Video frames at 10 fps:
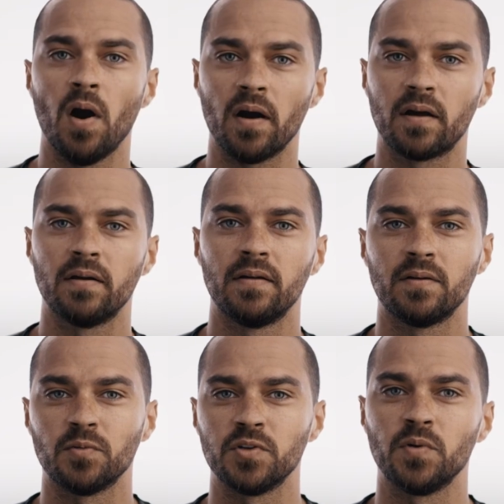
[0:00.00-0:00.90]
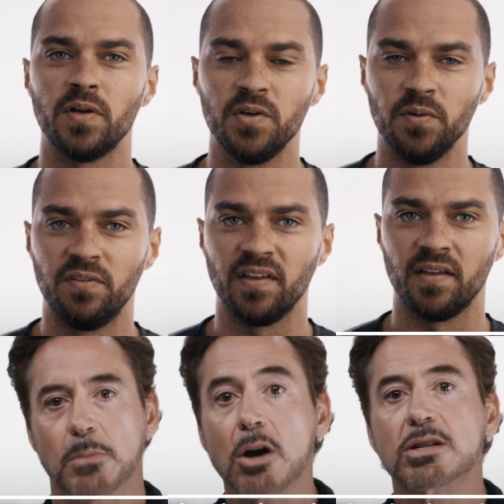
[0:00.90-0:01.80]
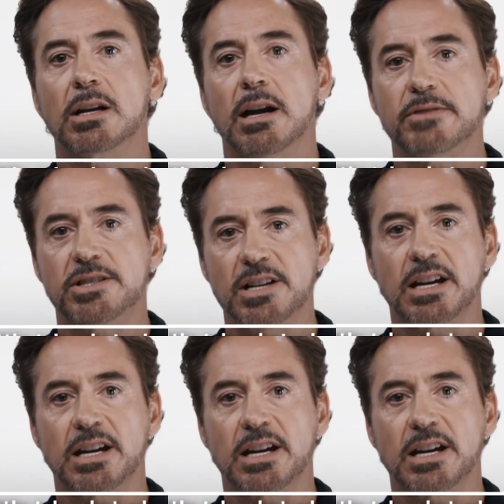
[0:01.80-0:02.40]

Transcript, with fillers: Mark will do a nude scene. Mark's gonna have his